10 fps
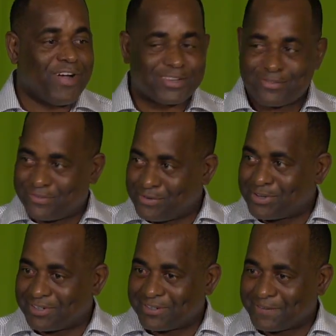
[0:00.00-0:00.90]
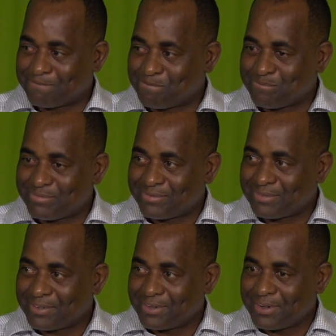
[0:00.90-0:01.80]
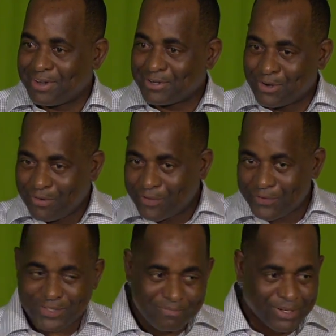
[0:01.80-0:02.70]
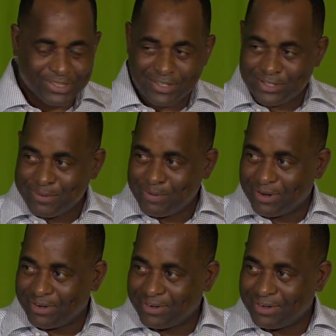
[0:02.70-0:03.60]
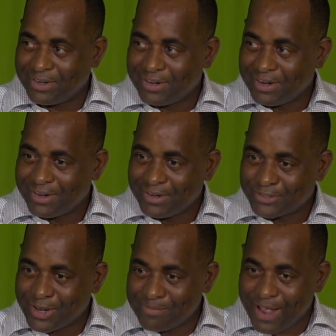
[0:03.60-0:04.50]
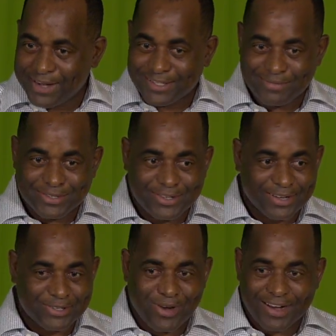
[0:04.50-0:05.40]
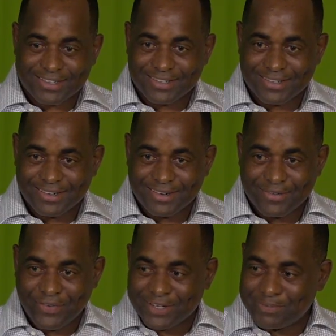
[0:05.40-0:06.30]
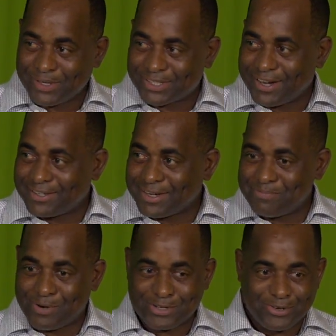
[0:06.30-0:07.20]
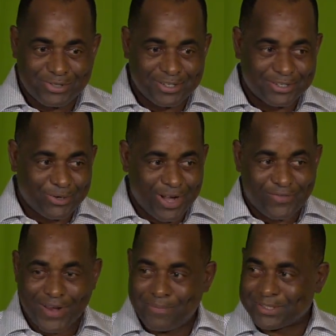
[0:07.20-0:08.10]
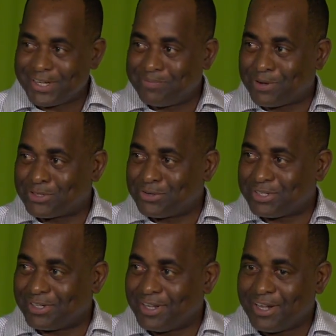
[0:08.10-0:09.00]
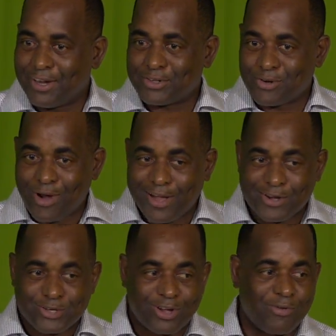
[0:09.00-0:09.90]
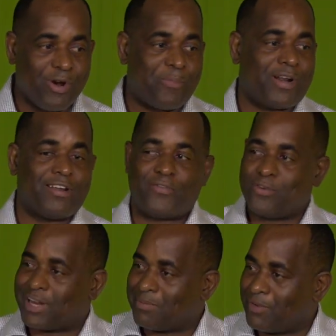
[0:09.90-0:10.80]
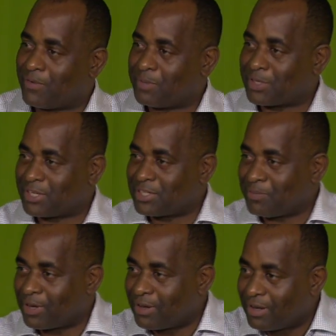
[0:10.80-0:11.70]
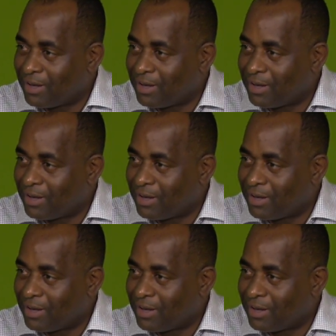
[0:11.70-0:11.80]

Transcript: VAT on food. So 15% cheaper. Some items attract 30% import duty, 25% import duty. So really and truly, we're hoping that the food can be 50% cheaper